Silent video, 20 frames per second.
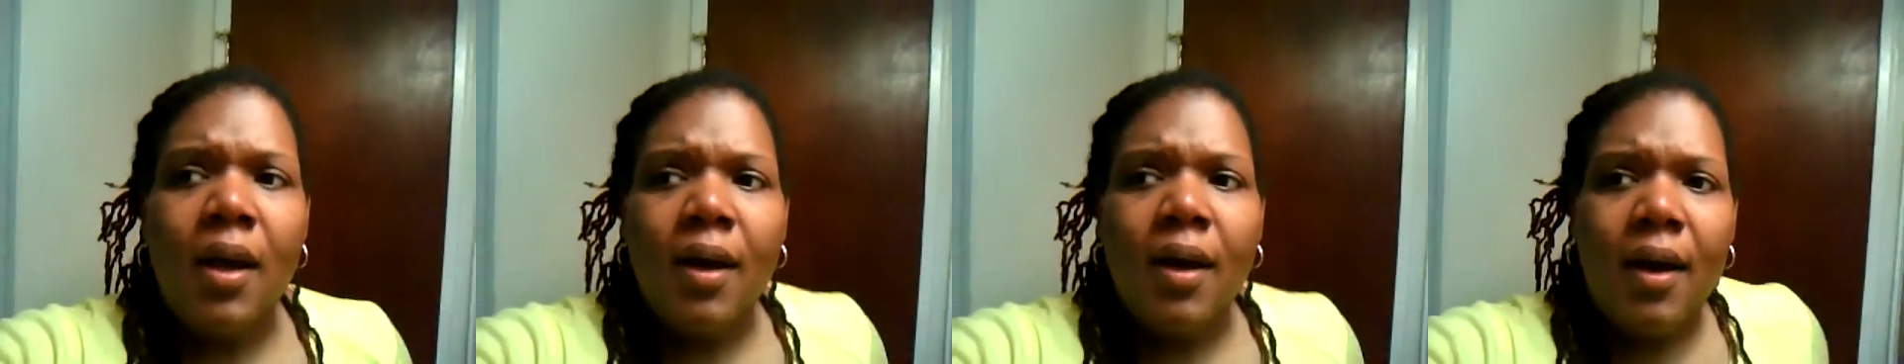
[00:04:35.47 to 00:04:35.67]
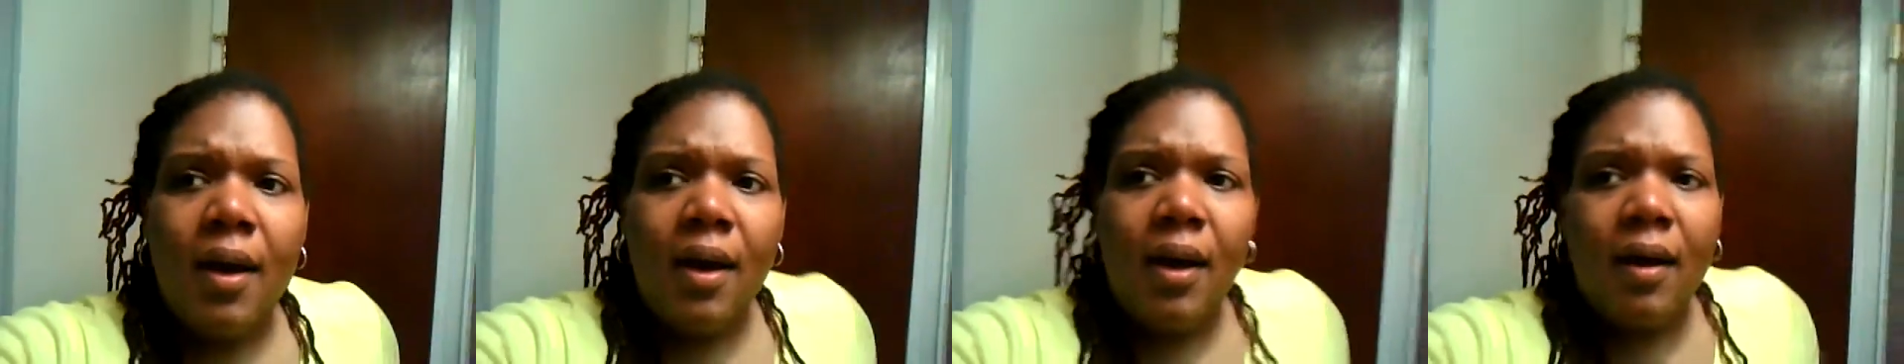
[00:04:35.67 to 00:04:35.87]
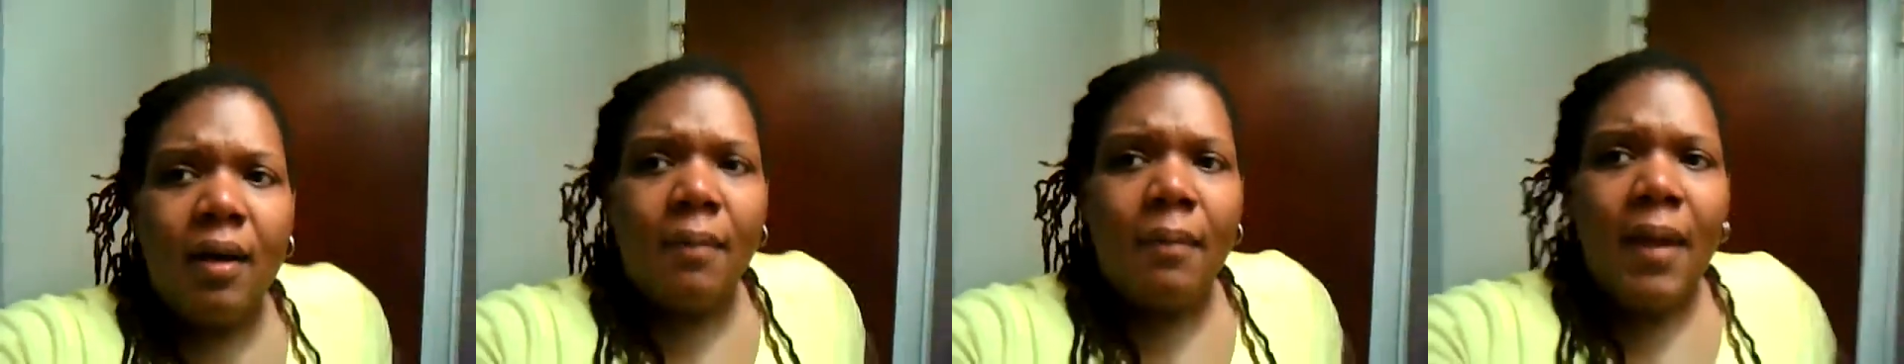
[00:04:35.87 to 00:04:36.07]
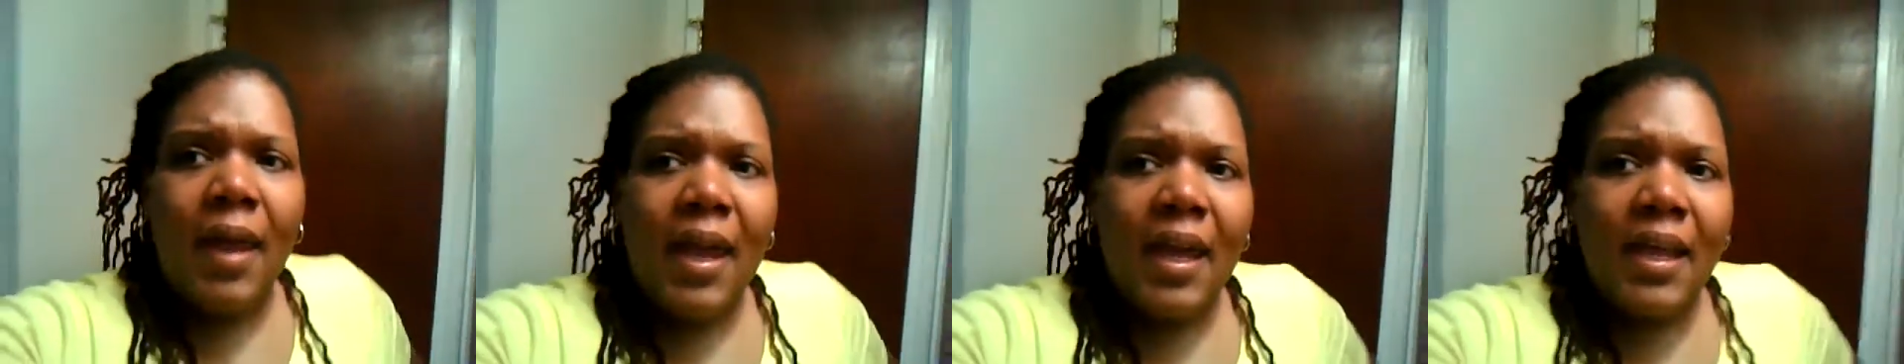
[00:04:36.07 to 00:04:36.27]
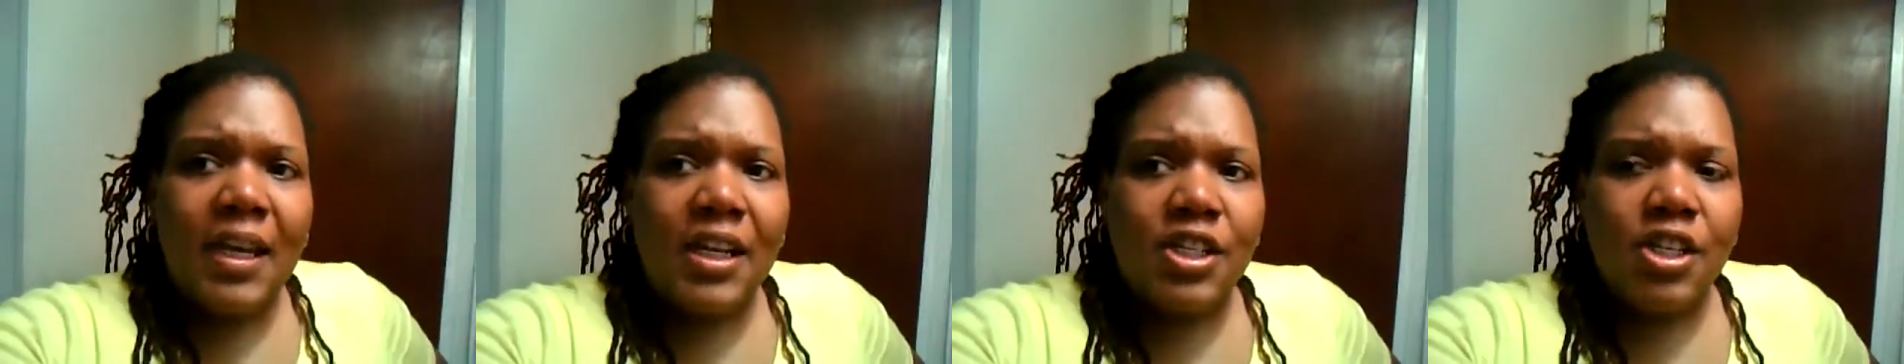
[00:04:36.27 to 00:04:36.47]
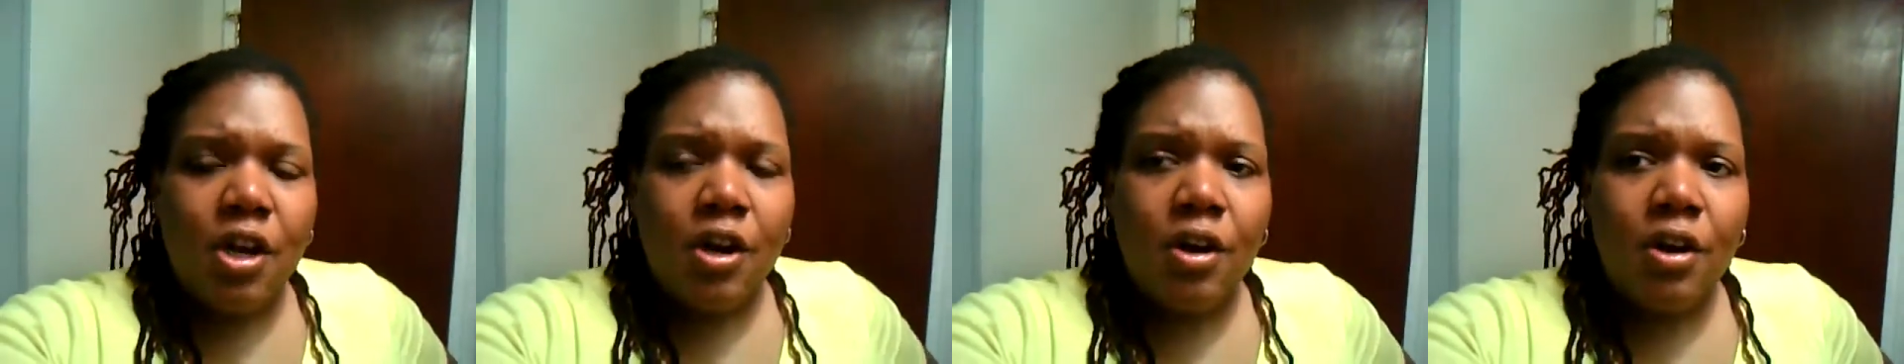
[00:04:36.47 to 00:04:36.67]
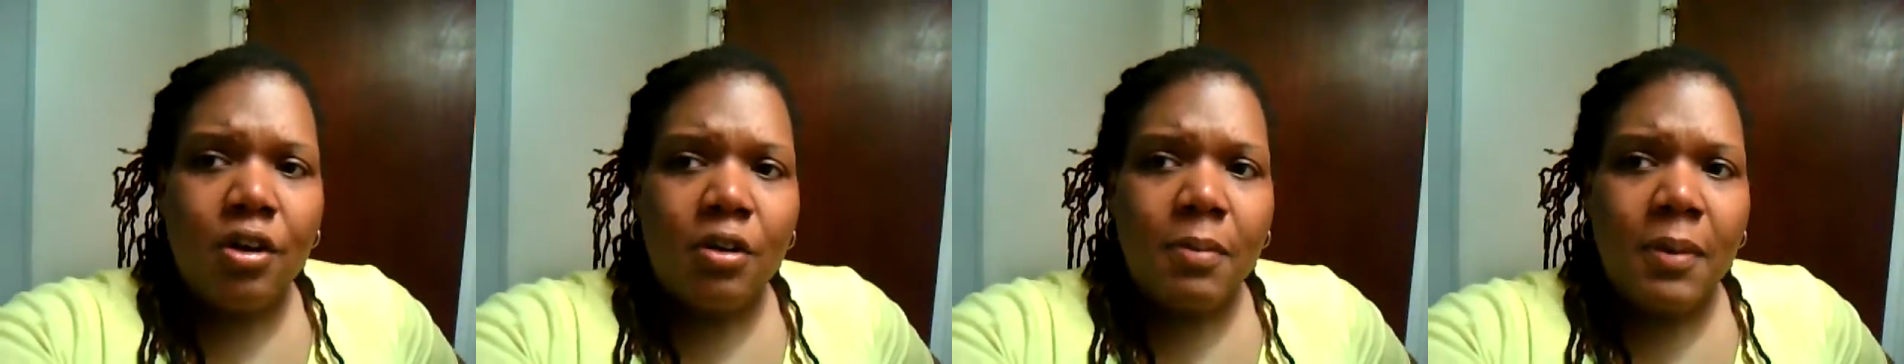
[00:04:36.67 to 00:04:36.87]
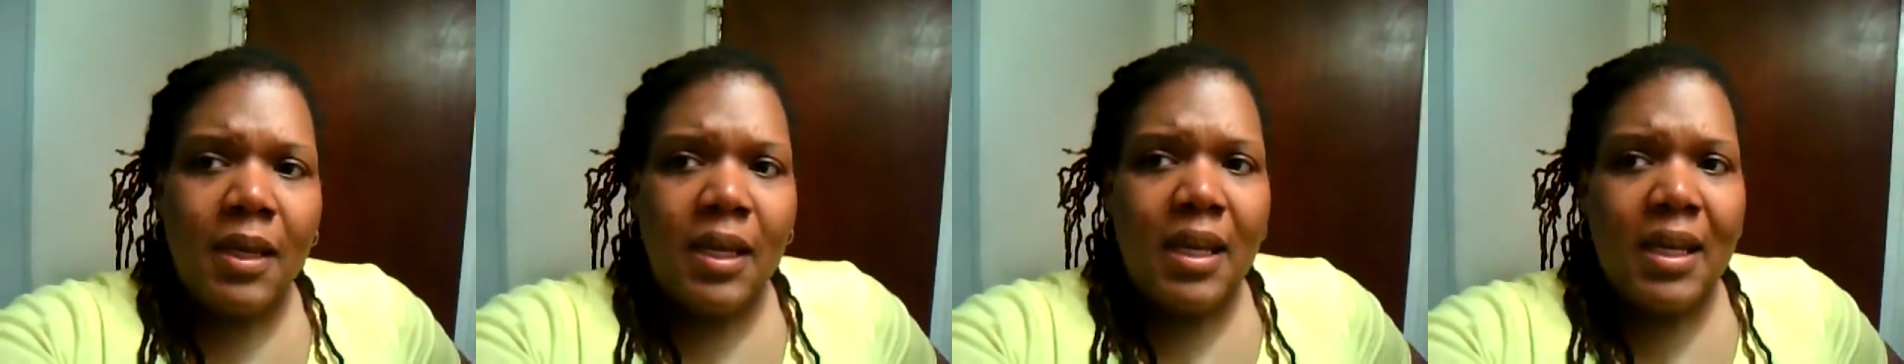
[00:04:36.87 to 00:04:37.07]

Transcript: And it turned me